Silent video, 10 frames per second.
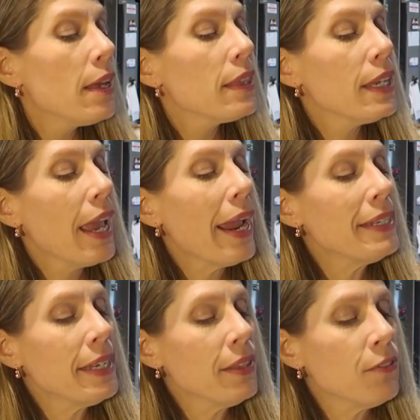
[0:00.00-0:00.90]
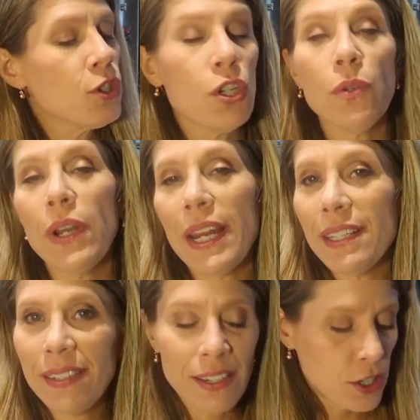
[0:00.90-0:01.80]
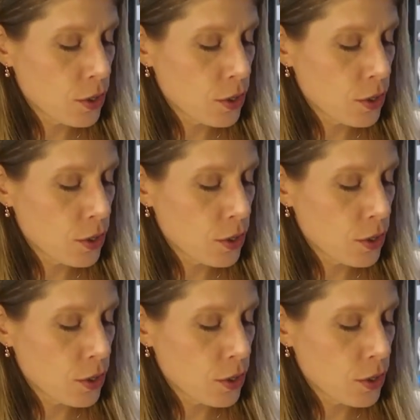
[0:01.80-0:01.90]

the 18th of June, 86